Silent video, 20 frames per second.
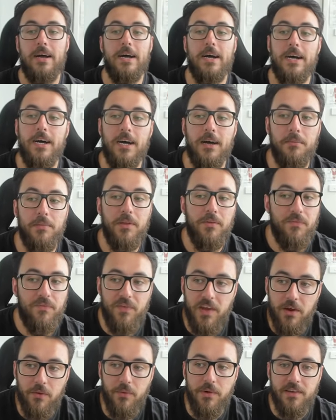Um, the
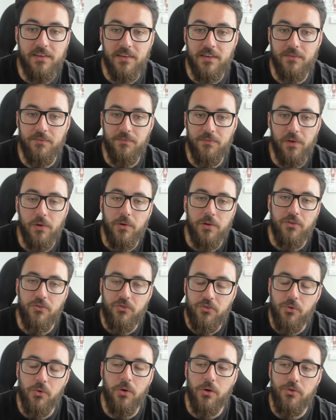fear isn't very
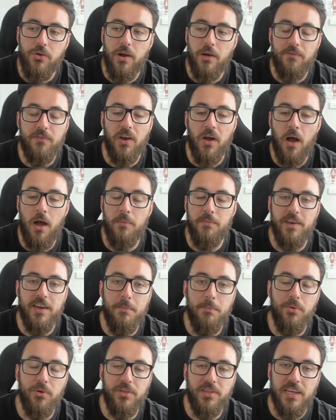short. You have time to
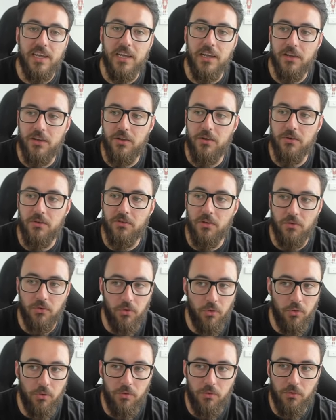input the EQ, so
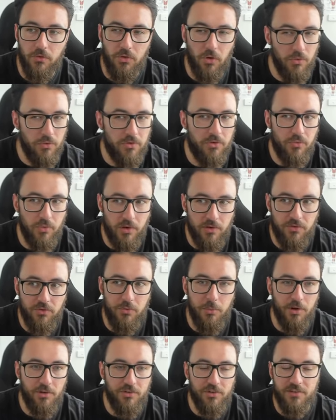don't don't stress too
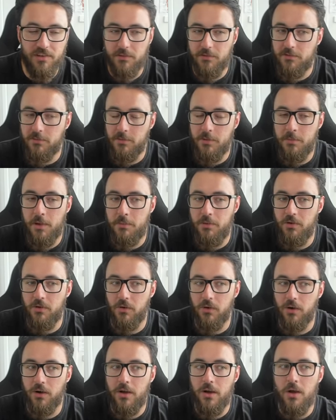much. It seems to me maybe
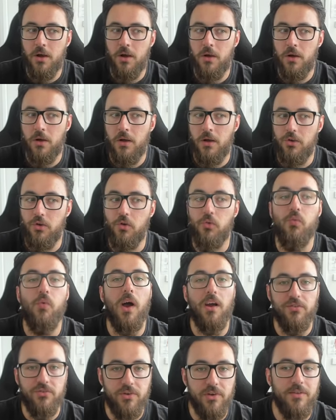you're you're
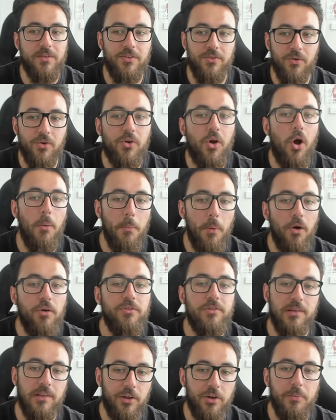rushing your
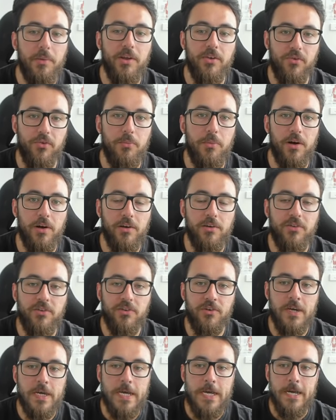combos a little bit too
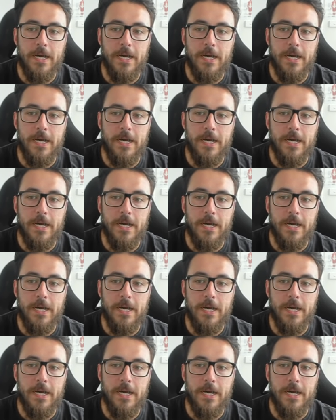much.